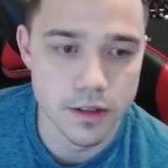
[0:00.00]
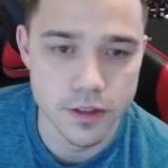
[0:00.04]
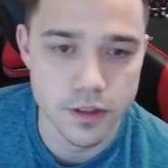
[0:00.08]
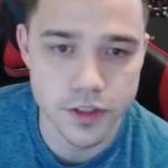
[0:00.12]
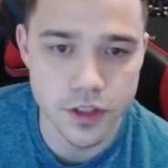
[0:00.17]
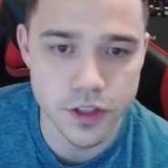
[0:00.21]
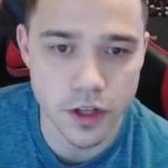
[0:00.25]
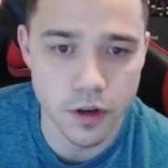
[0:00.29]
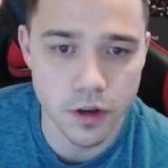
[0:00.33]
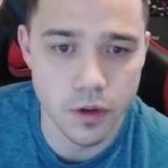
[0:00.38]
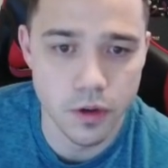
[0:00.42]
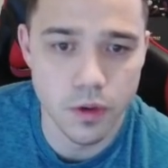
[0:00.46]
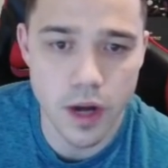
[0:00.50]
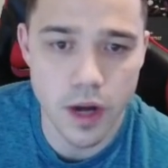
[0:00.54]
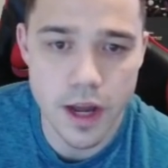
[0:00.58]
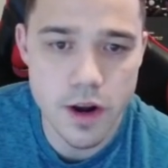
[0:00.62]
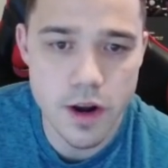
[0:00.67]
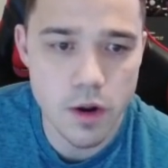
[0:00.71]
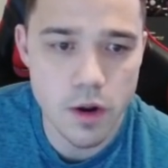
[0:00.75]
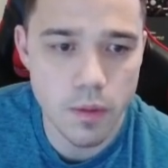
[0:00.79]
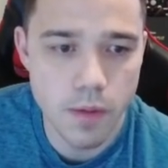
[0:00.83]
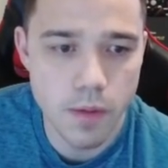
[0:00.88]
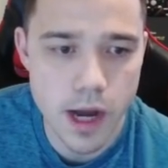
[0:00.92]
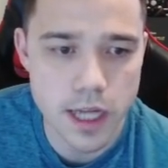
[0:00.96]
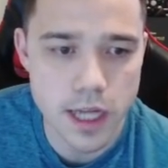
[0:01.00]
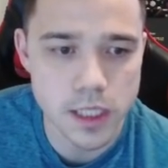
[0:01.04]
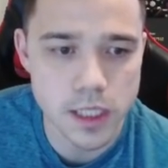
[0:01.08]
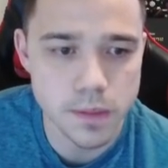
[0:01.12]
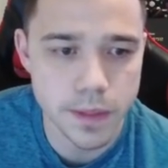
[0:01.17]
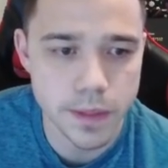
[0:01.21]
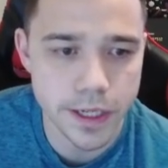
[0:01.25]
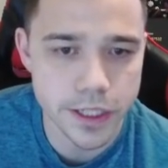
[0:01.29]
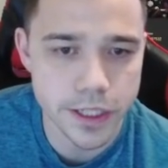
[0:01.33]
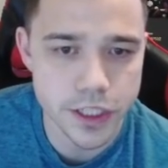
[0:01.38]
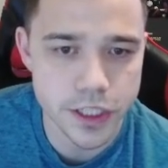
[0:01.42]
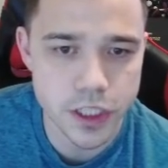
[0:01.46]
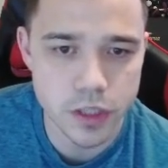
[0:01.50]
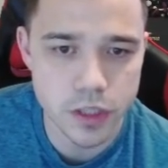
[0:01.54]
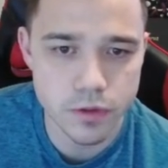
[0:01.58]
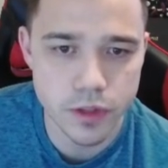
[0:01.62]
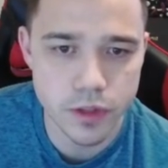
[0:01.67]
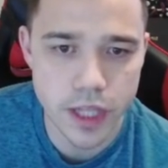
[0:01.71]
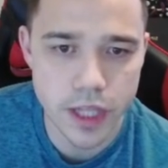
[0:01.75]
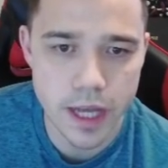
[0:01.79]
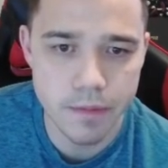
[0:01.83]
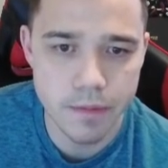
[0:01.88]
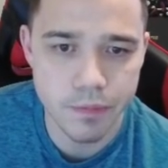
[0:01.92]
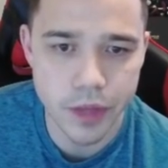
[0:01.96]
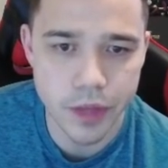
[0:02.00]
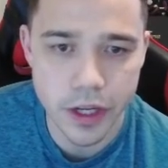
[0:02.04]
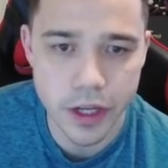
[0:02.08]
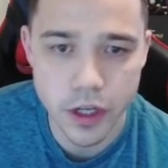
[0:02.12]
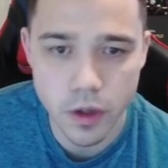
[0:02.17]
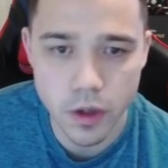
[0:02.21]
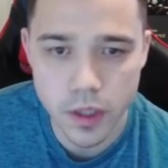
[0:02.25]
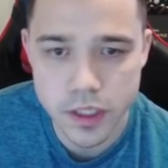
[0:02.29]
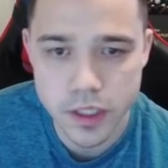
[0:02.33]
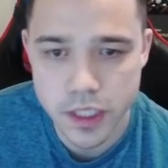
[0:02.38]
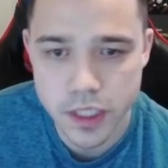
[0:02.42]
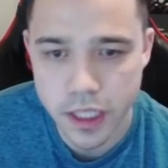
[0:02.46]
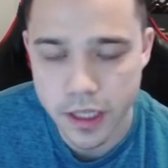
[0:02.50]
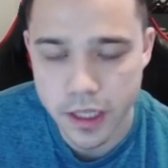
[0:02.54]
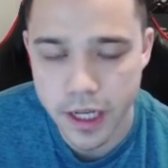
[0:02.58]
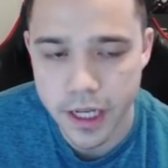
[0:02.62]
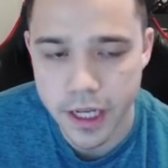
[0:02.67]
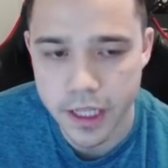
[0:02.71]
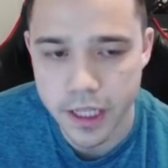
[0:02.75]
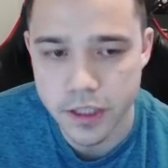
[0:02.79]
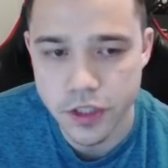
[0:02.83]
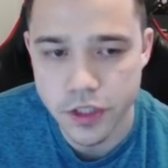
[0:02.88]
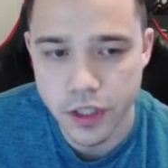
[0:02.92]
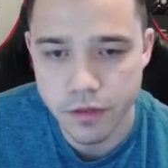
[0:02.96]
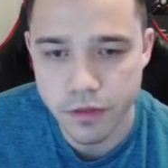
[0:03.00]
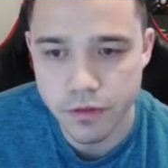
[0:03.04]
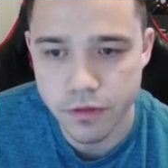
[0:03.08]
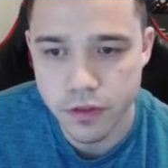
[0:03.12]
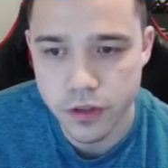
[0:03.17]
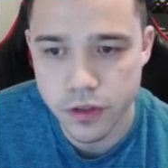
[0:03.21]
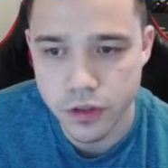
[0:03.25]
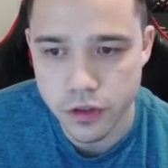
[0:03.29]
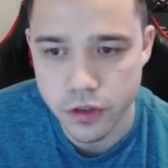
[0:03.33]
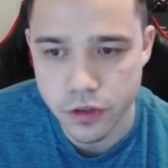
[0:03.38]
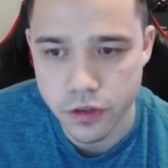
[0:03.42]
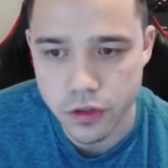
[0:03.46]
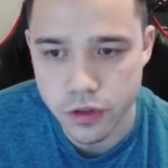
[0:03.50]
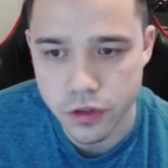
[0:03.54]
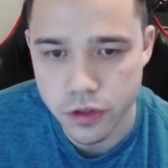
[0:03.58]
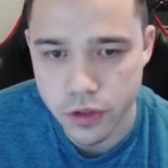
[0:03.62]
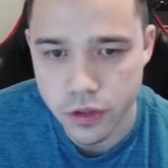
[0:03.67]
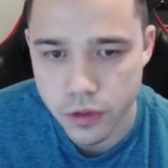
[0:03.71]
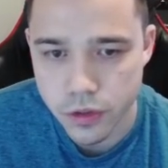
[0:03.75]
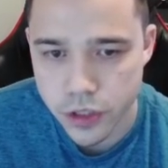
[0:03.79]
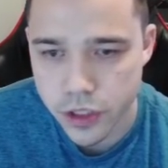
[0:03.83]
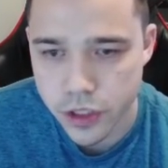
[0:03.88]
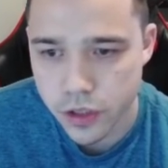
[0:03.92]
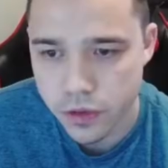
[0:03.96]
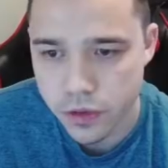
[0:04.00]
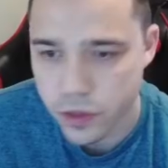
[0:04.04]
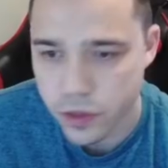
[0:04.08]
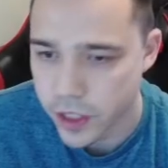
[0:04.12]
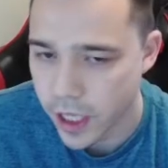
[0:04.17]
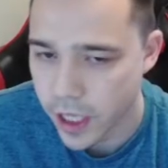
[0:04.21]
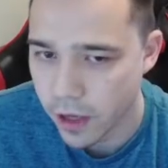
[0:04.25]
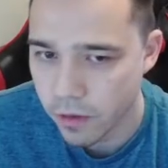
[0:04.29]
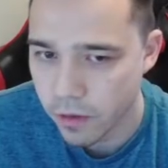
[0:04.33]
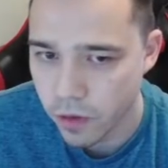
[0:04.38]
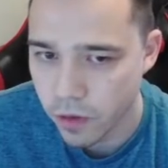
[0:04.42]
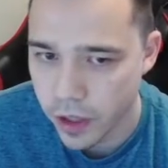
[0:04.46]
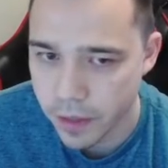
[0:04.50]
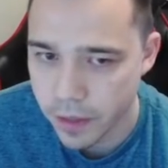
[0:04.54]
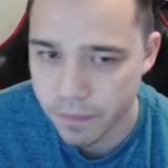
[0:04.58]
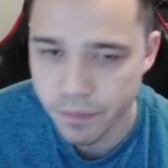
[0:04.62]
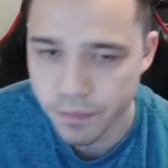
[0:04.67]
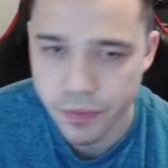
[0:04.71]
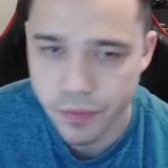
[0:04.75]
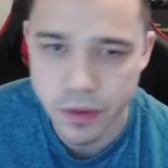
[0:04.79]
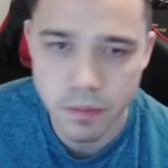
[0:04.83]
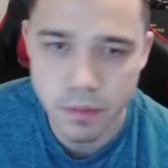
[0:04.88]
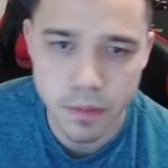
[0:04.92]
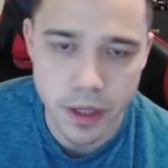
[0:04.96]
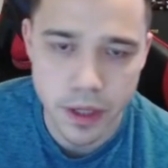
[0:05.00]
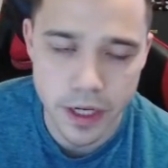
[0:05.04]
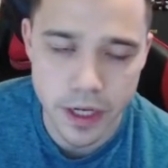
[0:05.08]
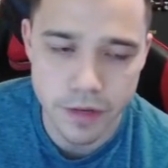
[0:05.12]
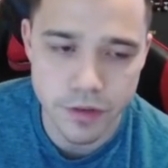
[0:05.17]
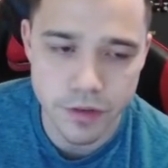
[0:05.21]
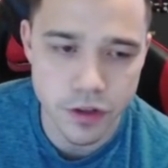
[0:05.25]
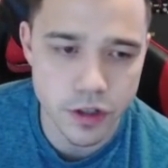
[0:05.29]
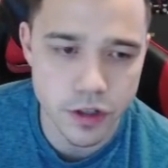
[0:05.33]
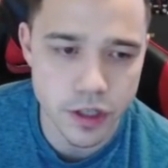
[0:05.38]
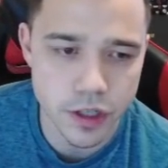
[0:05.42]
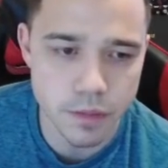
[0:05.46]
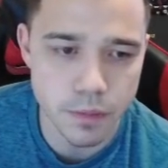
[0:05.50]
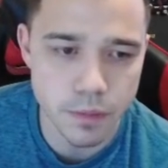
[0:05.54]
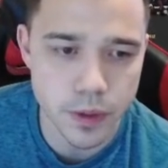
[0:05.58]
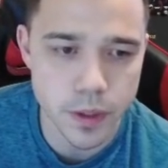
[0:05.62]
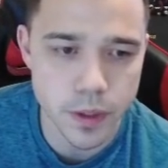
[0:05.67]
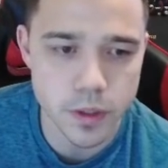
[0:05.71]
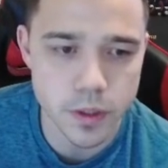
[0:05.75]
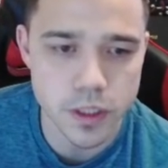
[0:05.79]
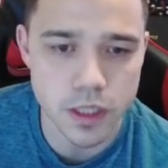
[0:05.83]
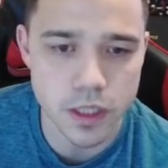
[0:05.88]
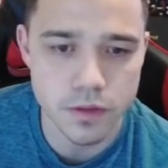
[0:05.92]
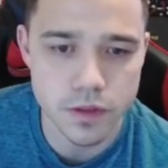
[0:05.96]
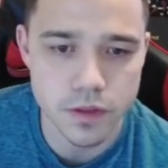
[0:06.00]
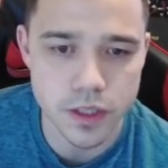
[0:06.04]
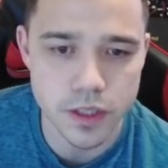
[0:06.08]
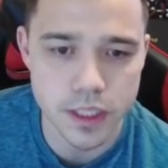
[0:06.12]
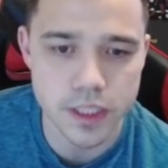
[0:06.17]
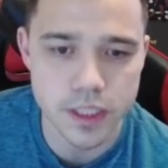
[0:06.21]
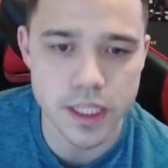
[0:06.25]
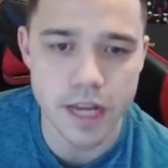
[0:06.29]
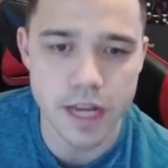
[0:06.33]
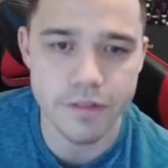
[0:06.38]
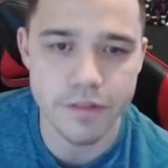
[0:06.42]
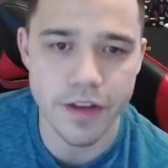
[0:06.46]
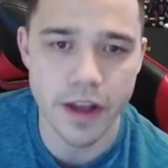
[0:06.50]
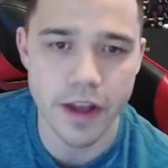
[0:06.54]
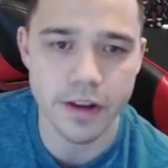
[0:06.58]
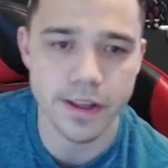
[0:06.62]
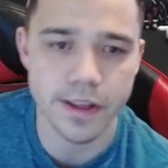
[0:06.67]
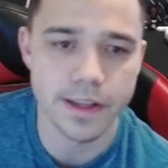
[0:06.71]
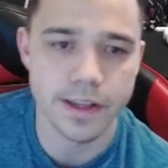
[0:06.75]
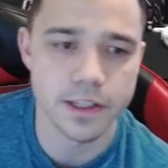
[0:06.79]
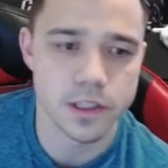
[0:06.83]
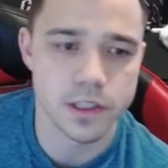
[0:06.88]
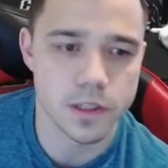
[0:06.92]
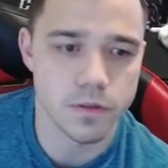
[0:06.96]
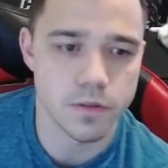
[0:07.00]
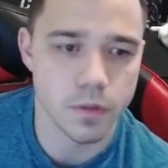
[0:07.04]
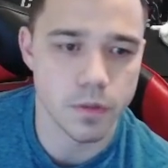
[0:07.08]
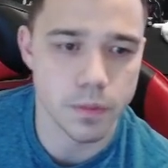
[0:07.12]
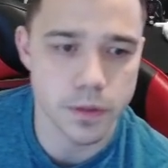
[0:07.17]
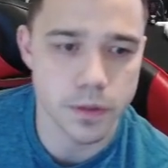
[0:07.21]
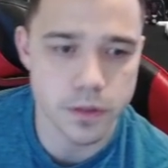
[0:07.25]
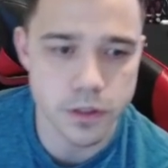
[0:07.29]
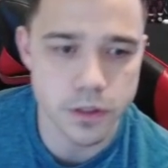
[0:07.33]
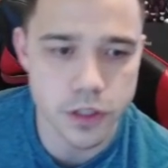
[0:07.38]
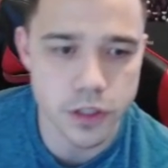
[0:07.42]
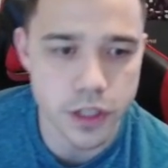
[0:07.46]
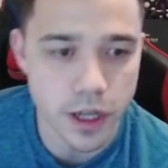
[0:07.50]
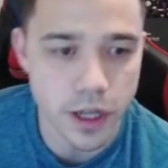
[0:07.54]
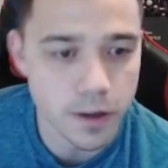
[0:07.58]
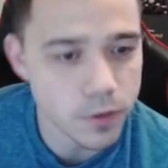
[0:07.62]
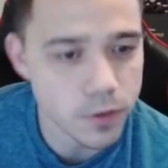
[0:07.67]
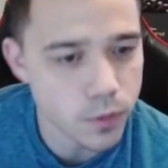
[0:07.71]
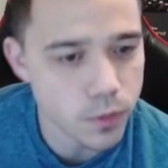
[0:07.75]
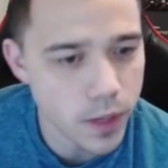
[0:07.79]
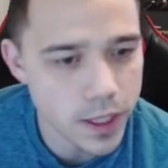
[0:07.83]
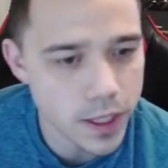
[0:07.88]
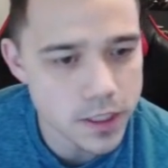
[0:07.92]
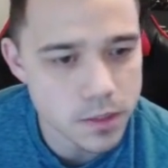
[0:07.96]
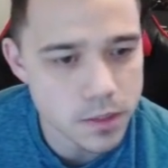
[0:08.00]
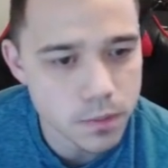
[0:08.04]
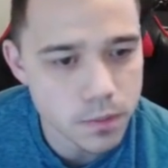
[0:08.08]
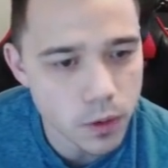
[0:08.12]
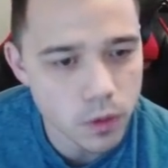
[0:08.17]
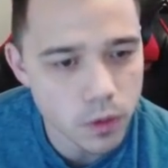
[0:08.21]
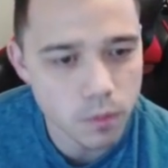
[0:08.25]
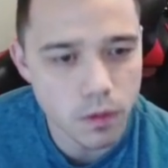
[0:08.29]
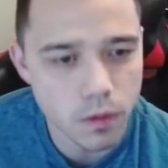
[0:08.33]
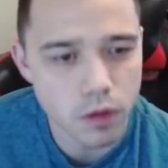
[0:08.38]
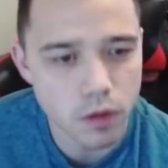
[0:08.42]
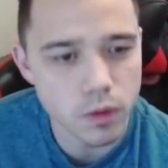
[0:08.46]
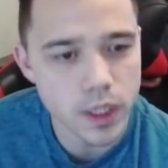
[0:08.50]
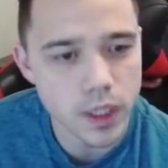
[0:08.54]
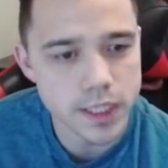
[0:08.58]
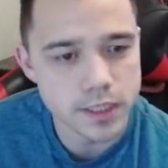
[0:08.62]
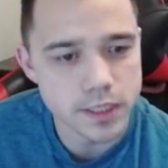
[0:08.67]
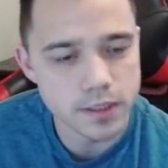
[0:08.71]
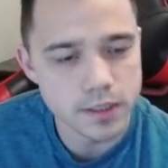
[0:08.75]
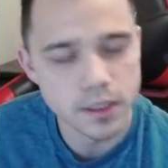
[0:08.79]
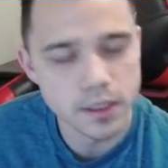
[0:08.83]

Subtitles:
So I don't mind spending a shield for that. I know I said, hey, save 2 shields for Talonflame. But if you're going to put yourself in this advantageous of a position health-wise and Pokemon-wise,